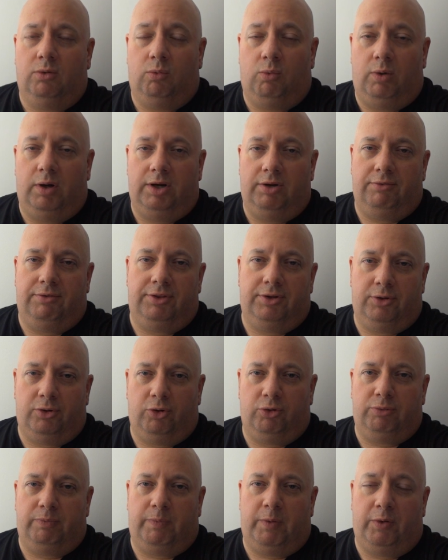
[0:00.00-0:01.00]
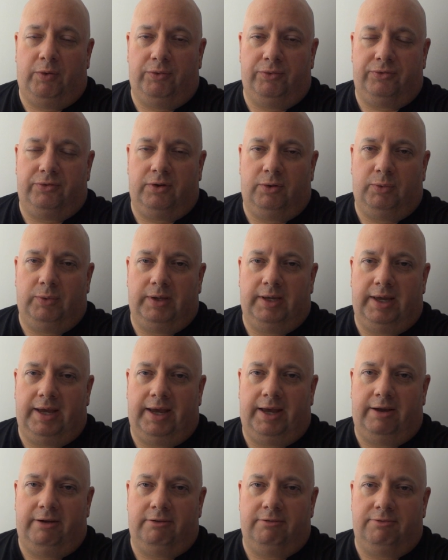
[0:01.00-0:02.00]
one over the North Pole, so we
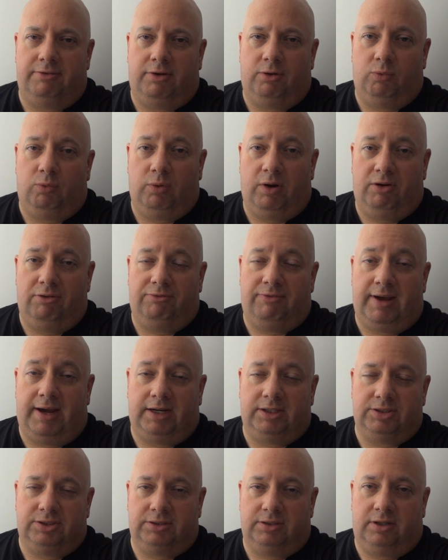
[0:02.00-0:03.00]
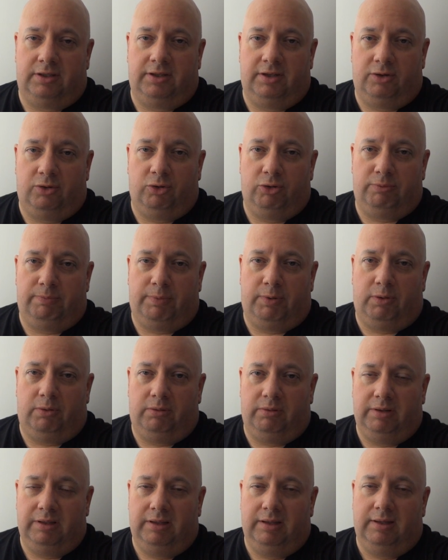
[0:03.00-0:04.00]
have a rarefaction on the North
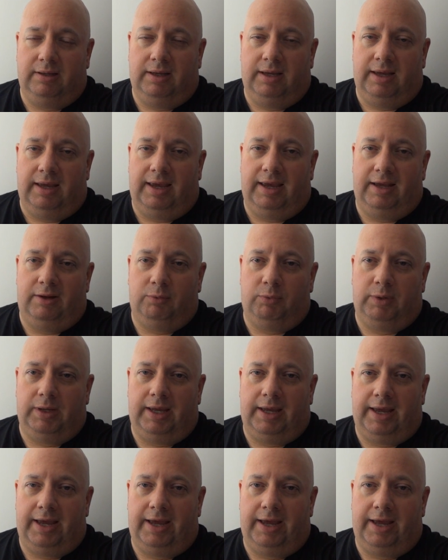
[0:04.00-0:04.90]
Pole, and we